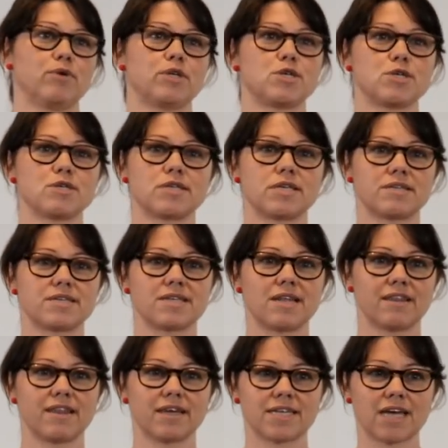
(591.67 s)
which is
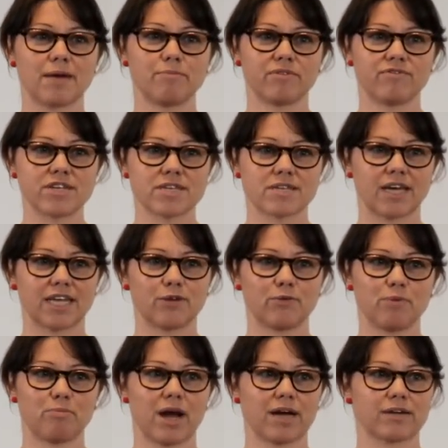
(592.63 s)
the type of design that
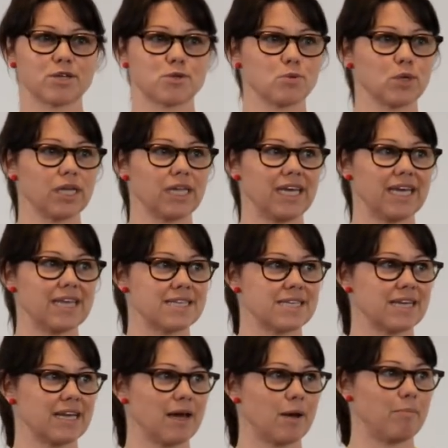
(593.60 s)
we practice really isn't